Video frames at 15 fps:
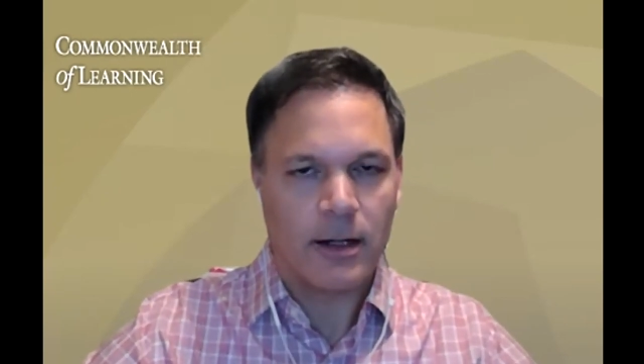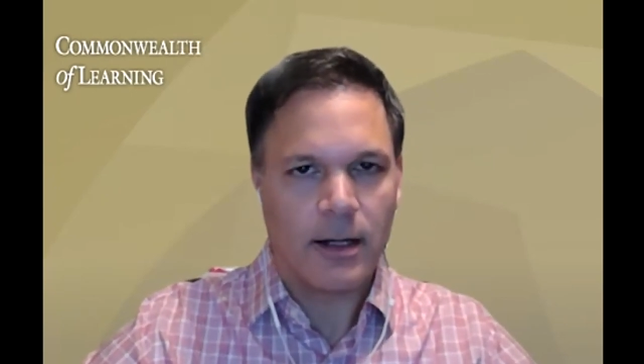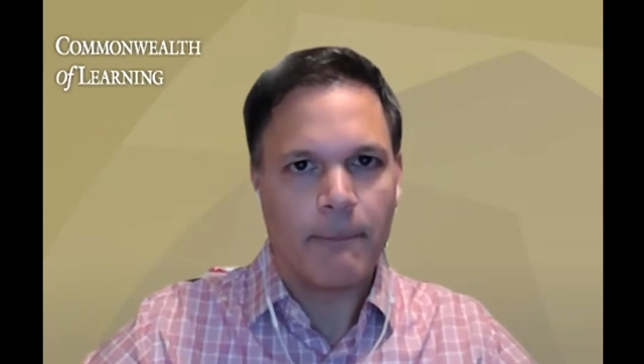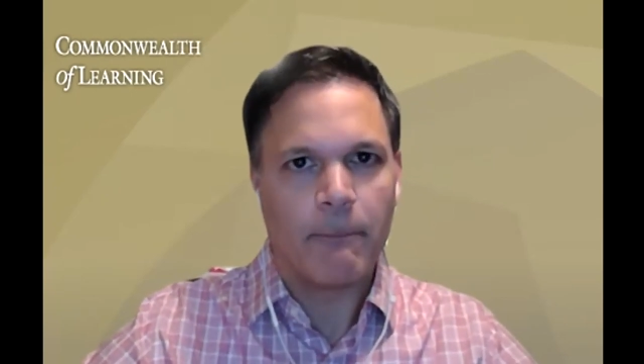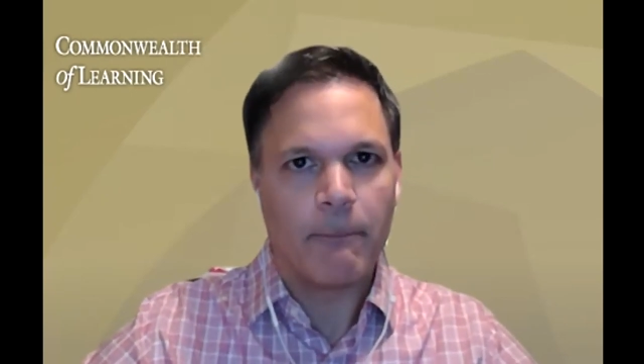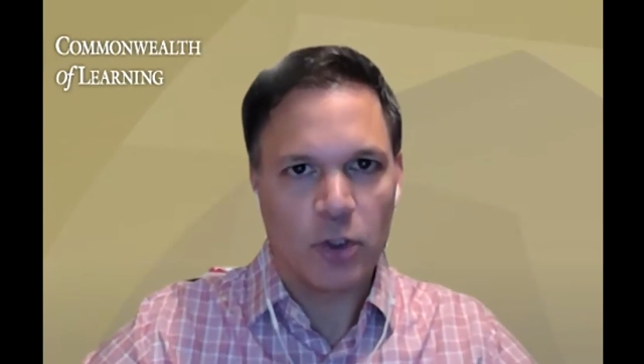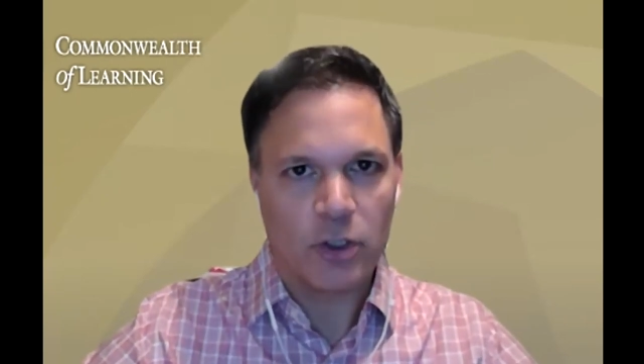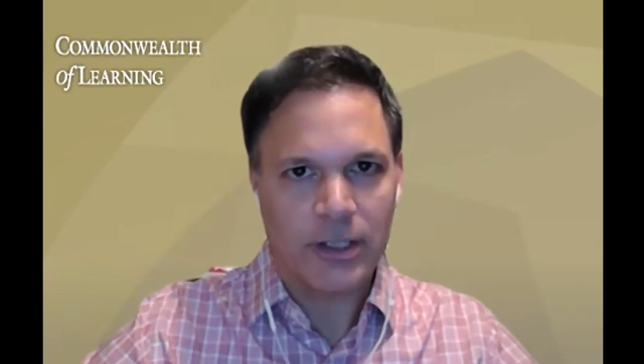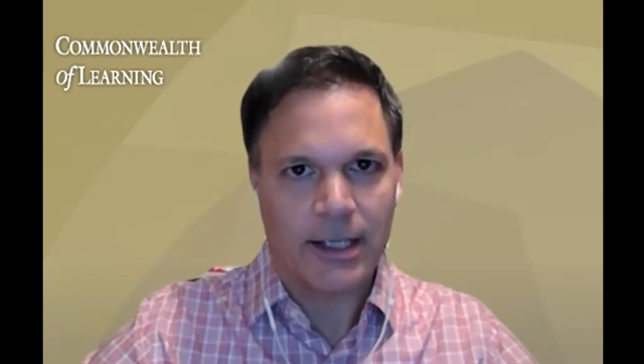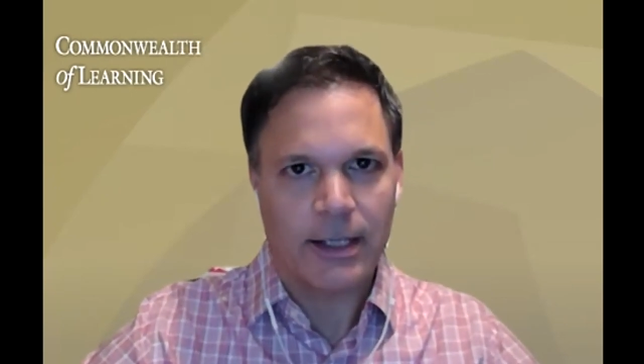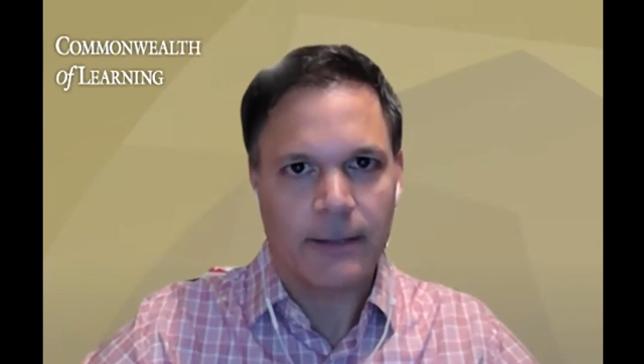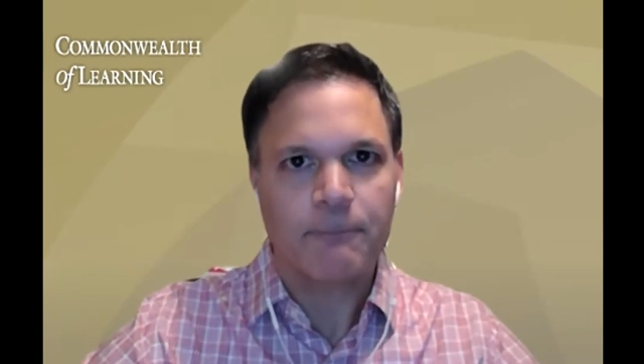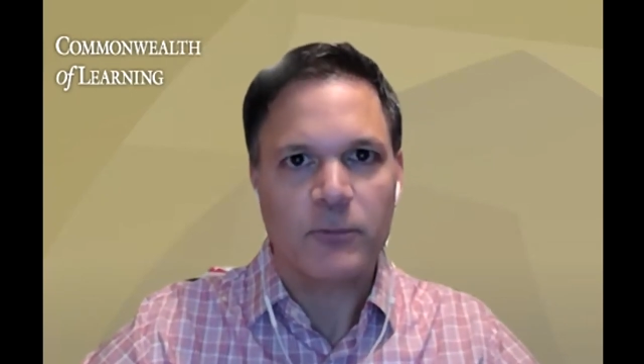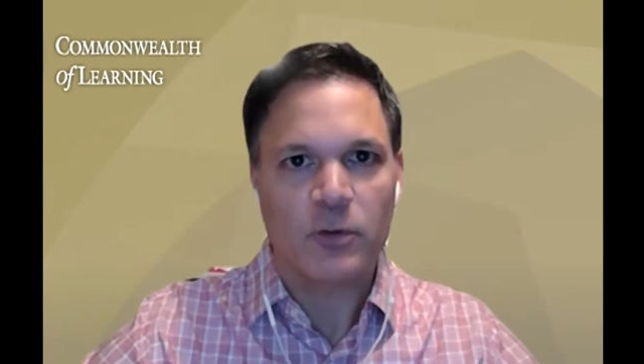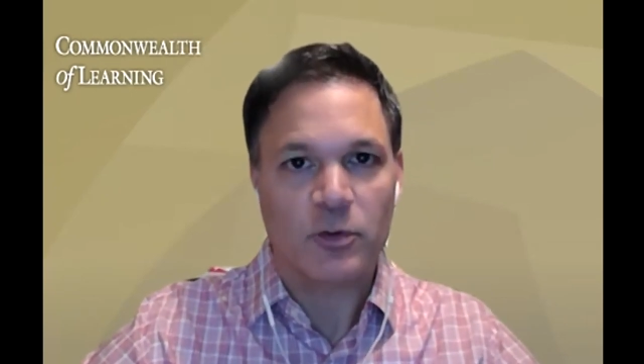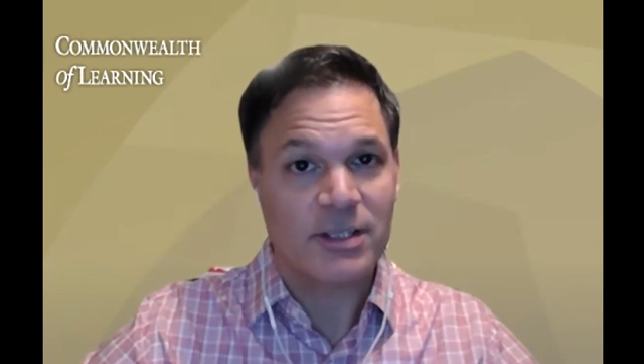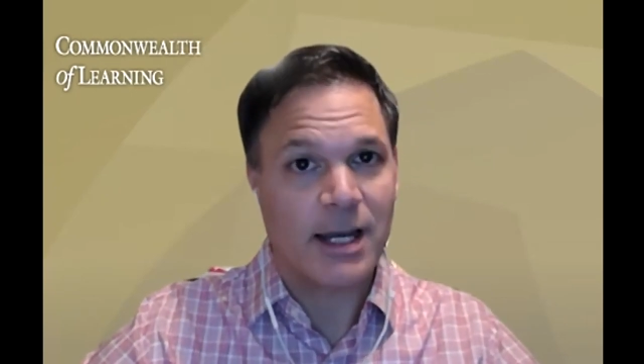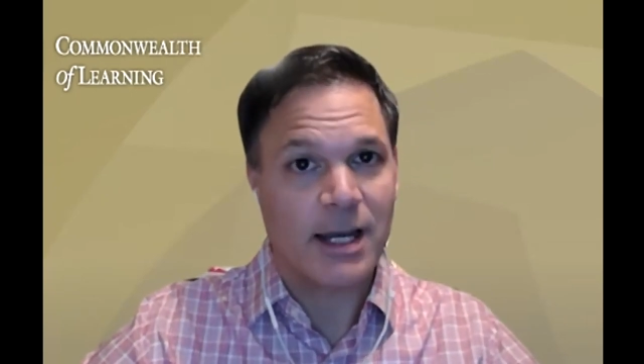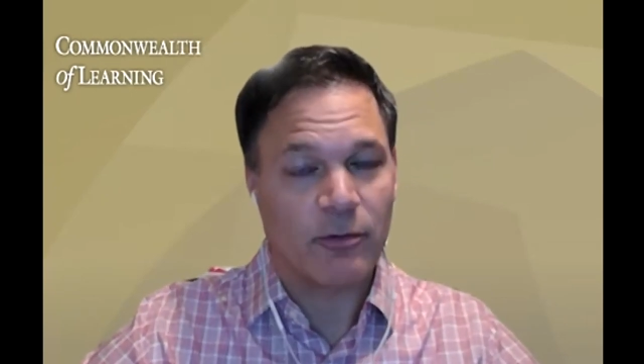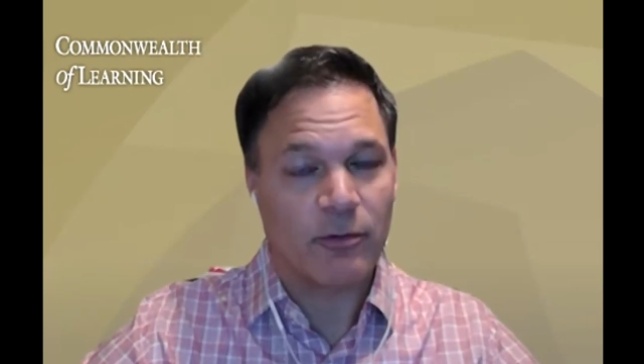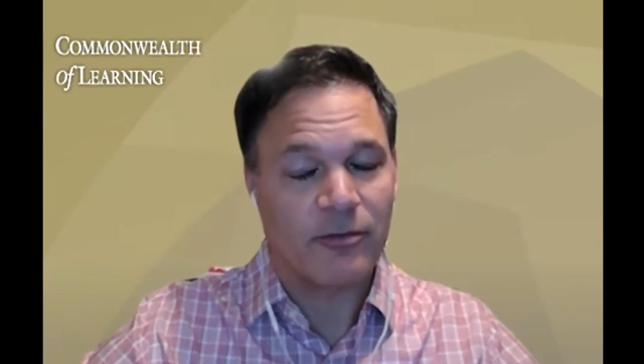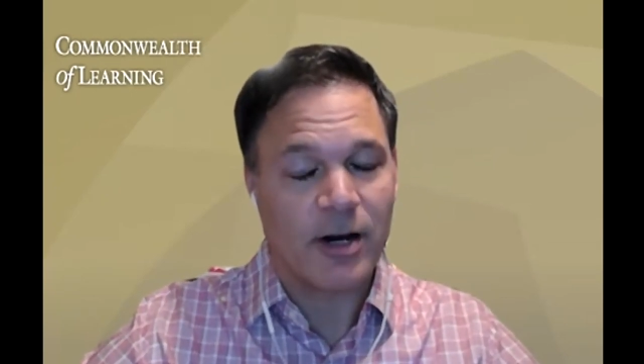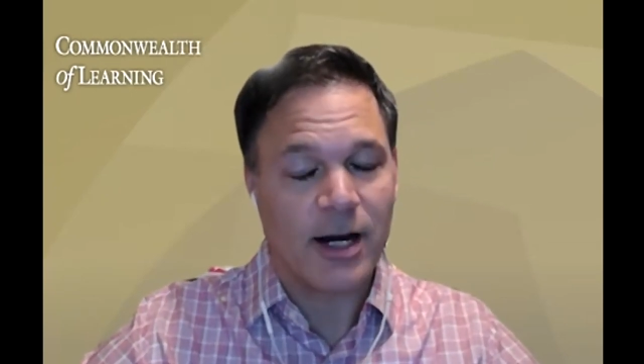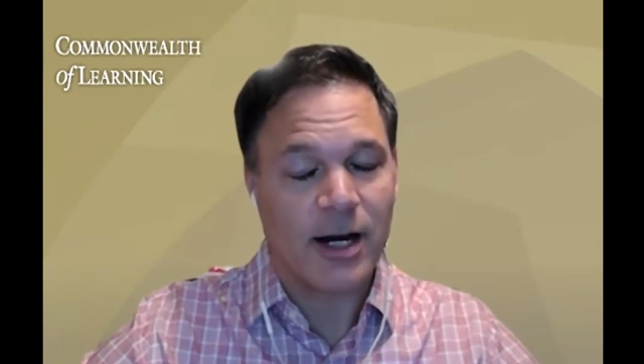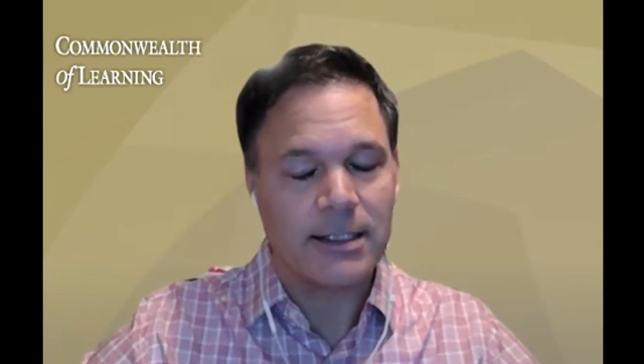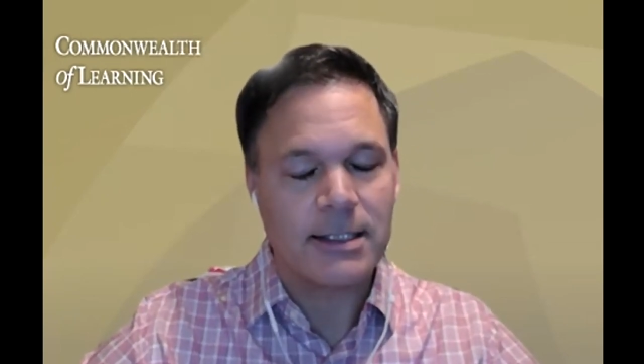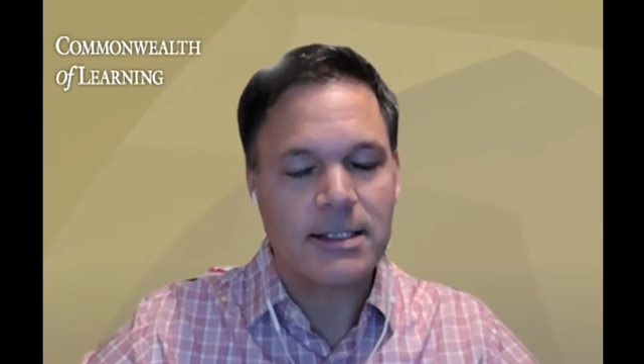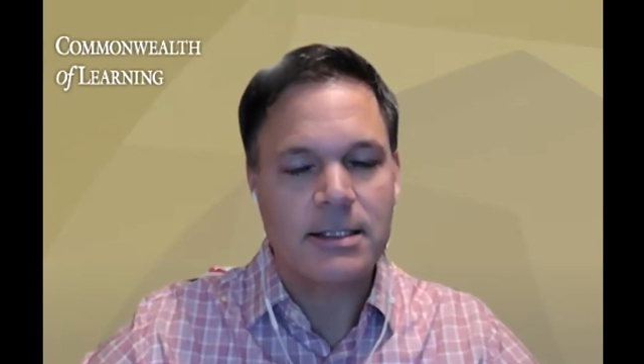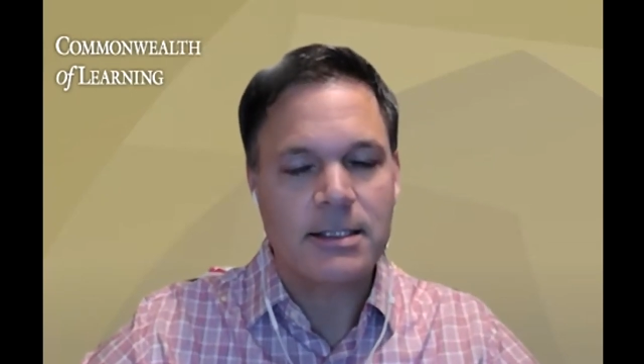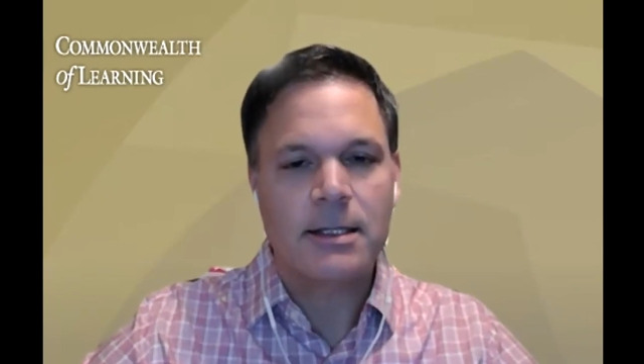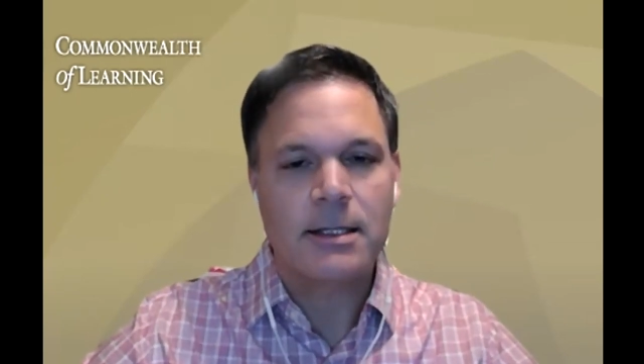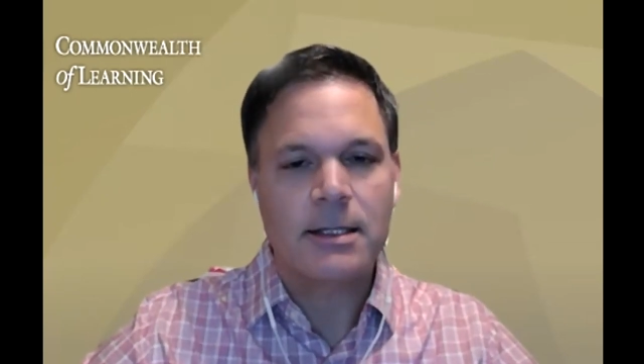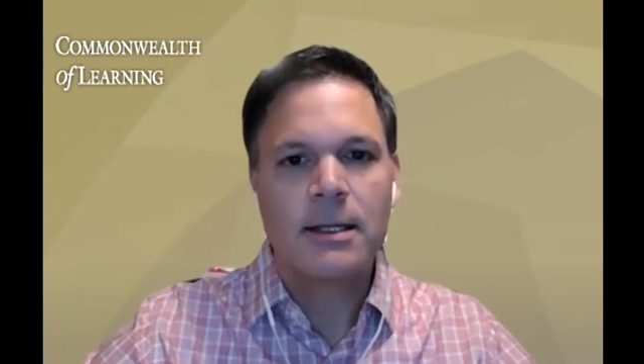bullying or cyber violence.